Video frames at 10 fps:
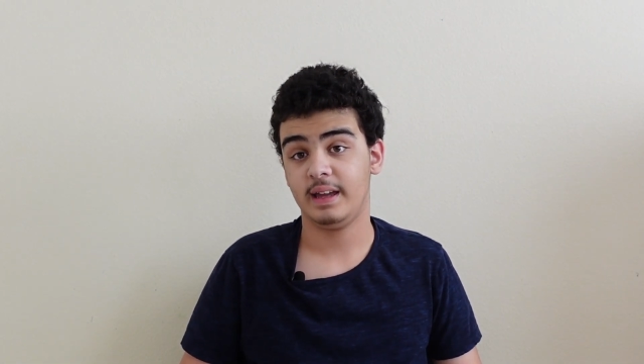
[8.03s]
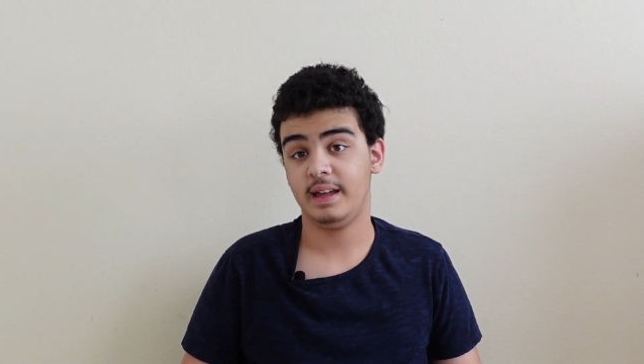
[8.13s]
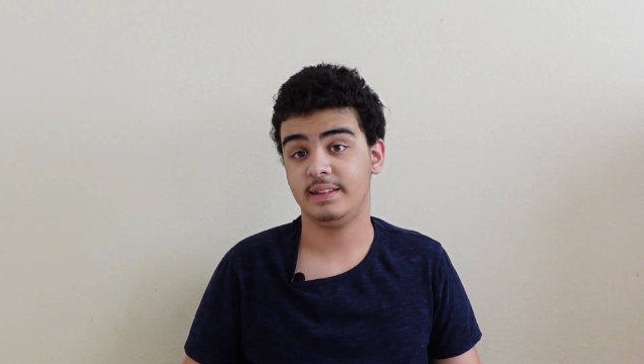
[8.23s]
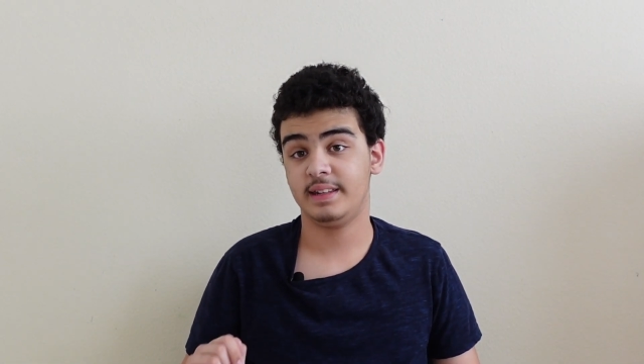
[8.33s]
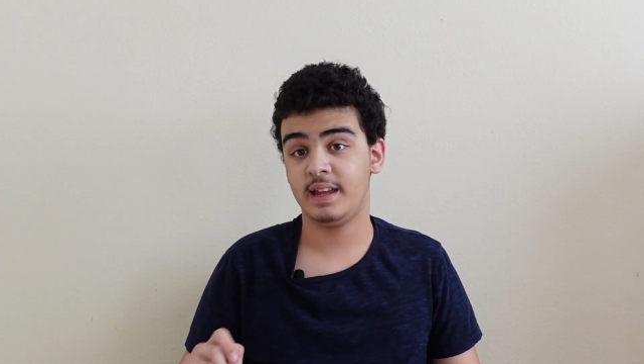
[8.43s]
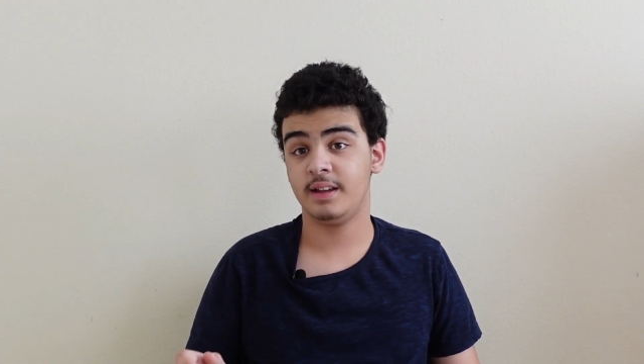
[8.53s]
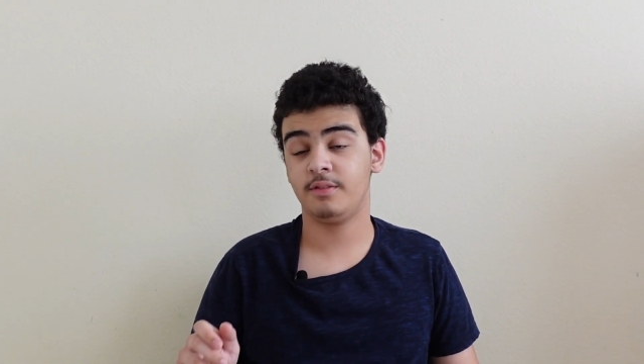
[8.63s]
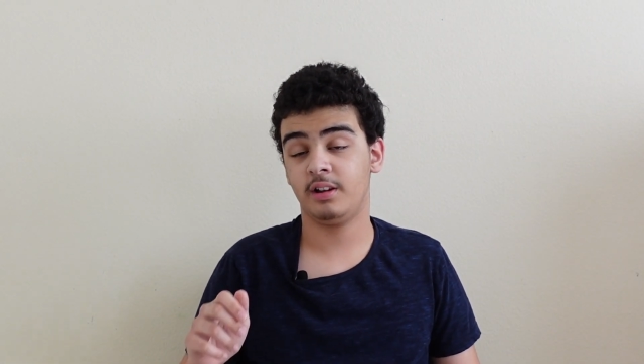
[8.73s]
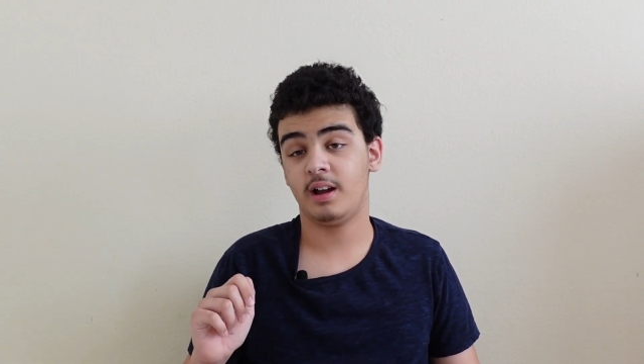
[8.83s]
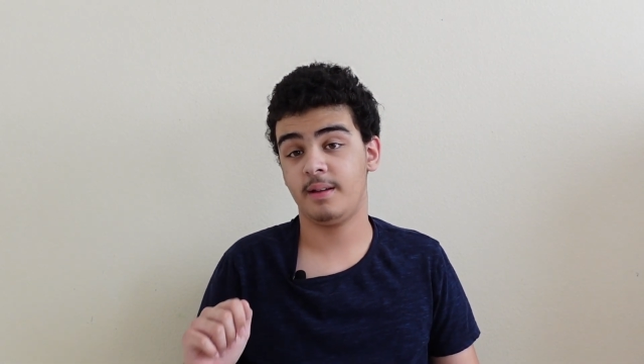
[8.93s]
and today
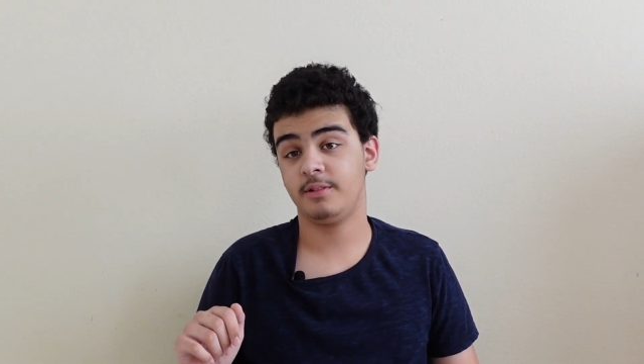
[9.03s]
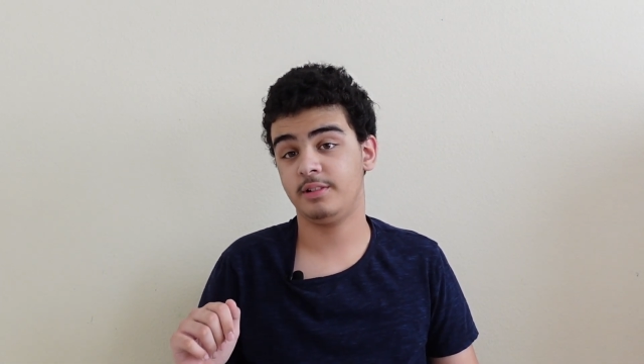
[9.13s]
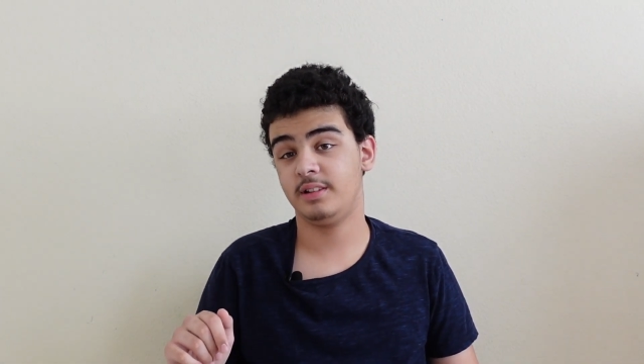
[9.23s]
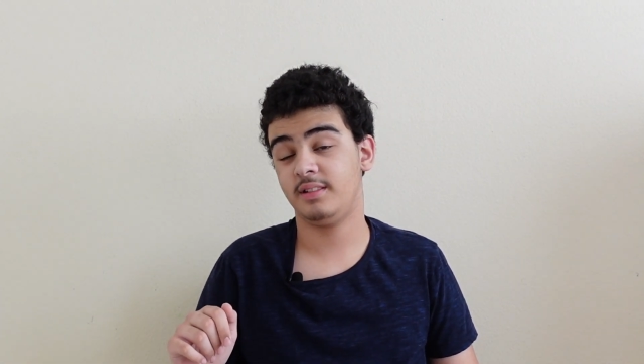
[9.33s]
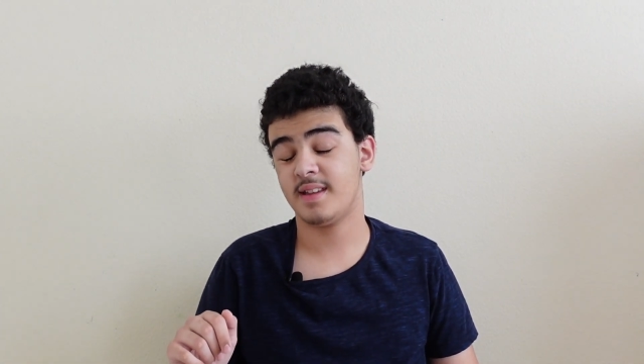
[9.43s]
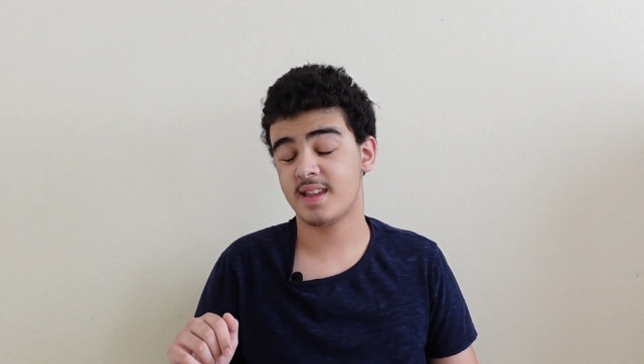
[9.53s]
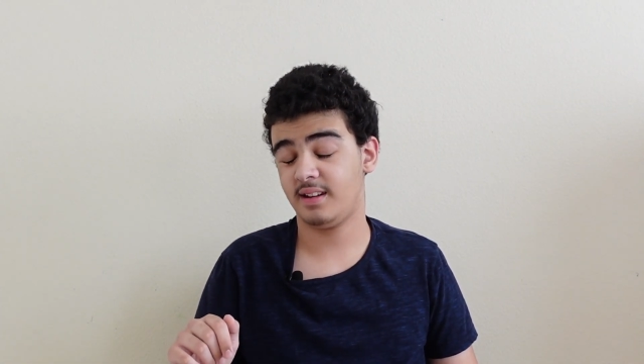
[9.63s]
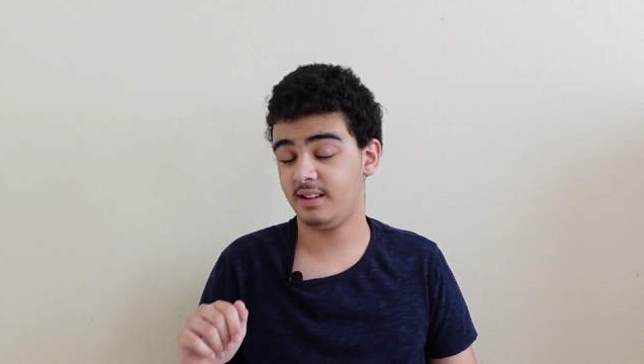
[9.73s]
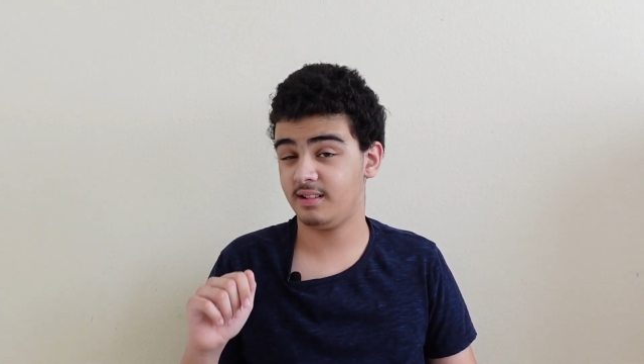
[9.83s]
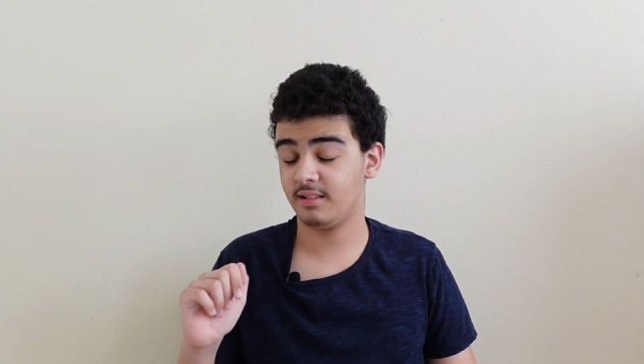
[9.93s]
I'm going to make
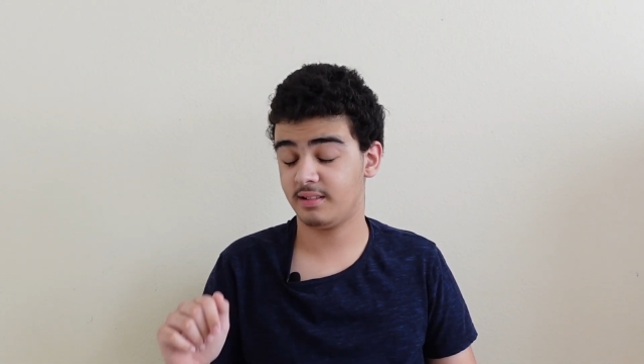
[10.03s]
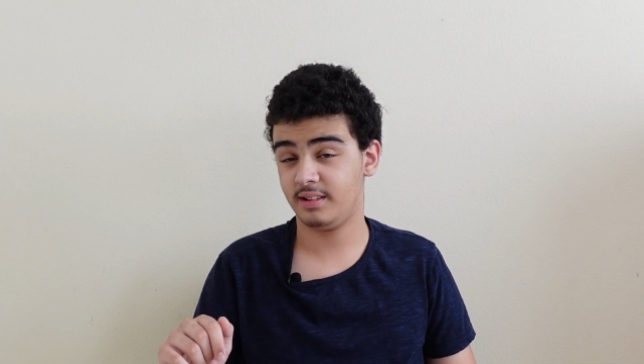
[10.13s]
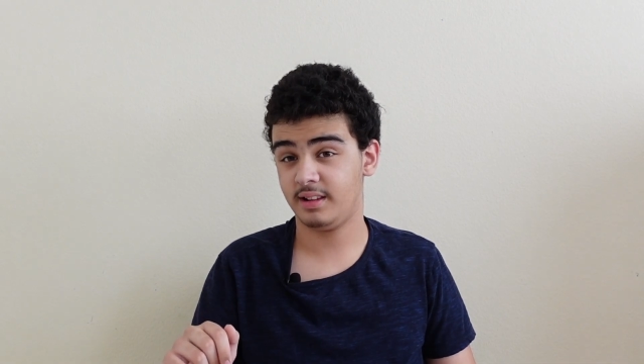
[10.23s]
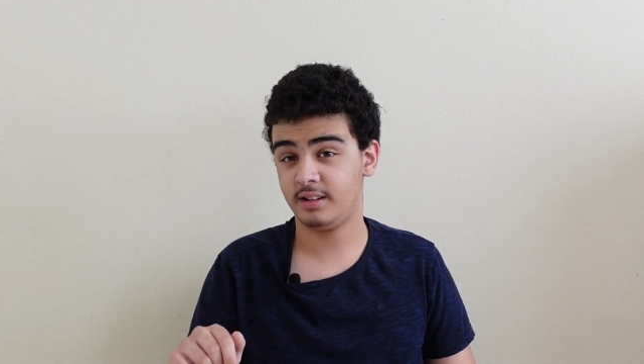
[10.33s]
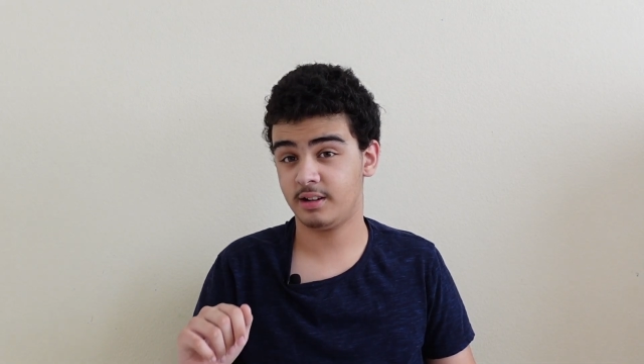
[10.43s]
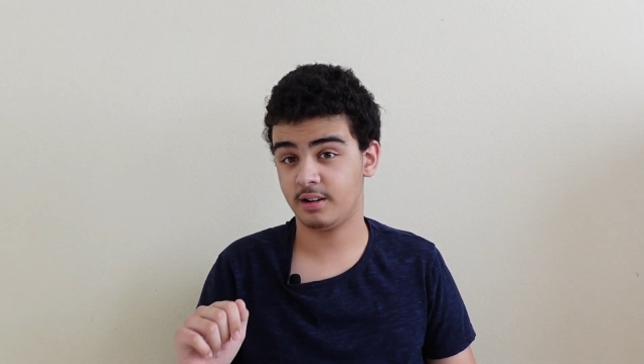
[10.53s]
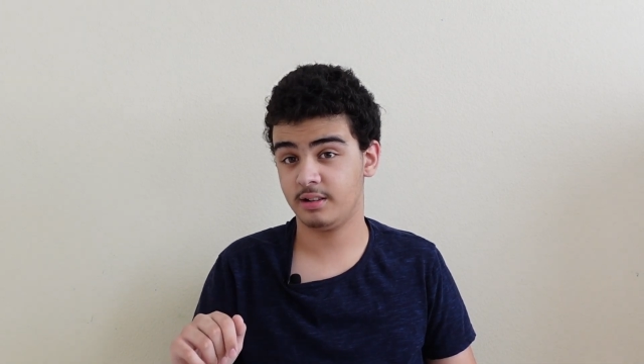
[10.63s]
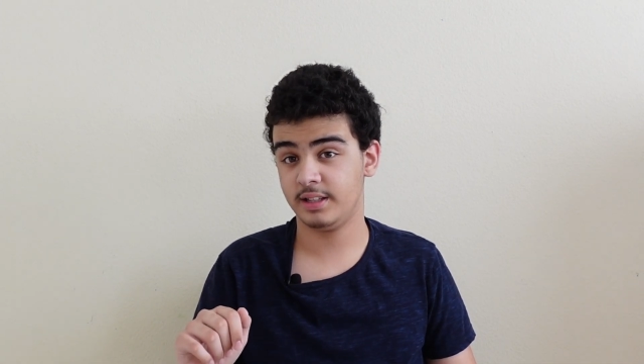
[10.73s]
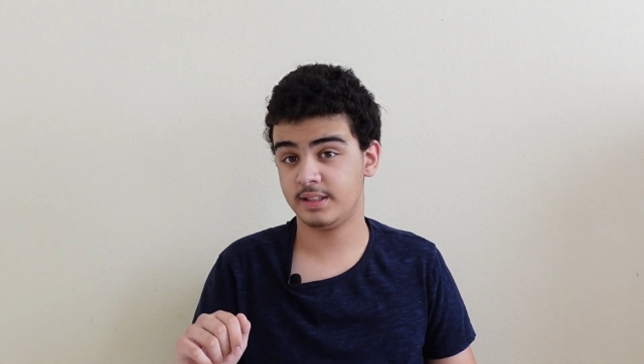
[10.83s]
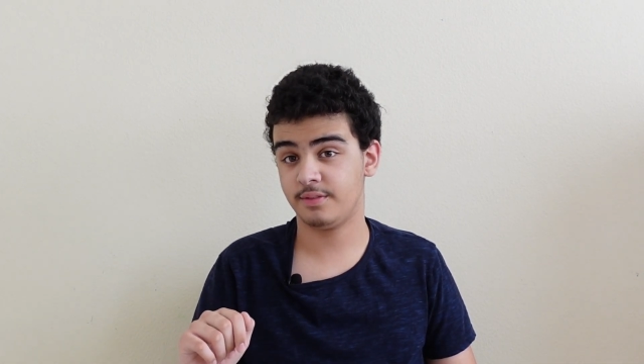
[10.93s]
another
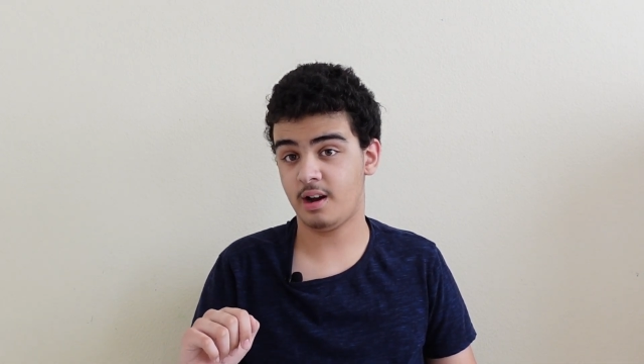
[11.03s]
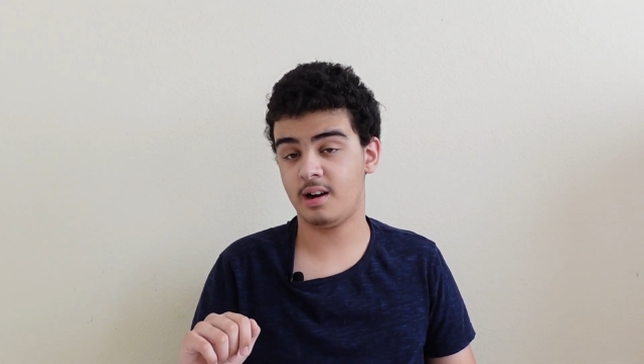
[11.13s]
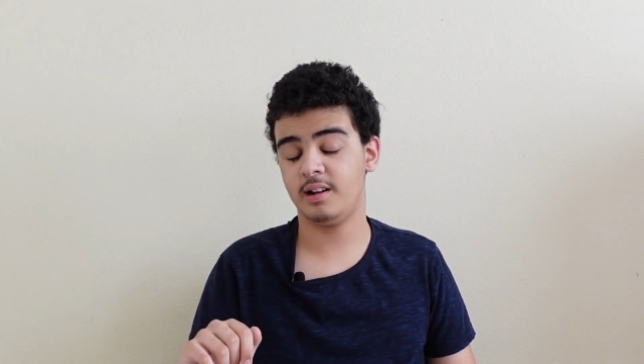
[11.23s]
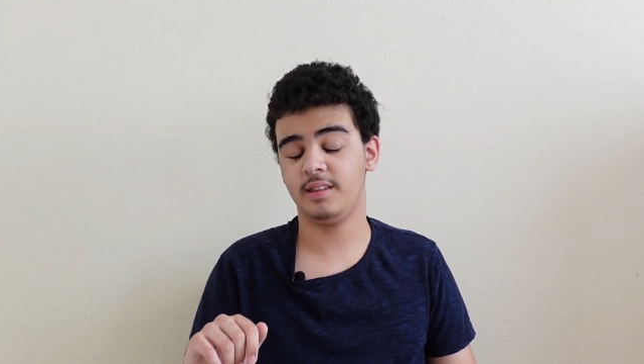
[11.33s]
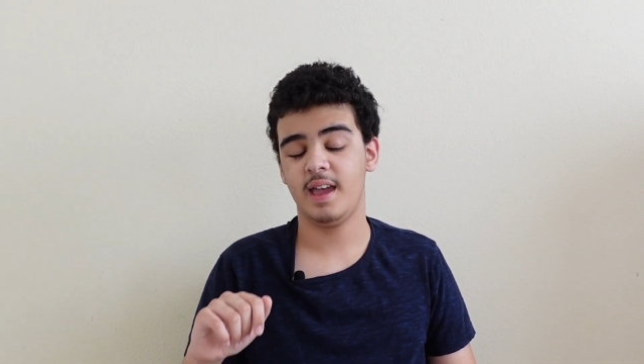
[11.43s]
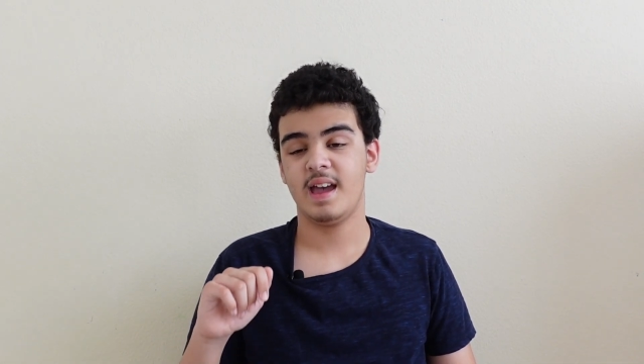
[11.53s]
list of cars.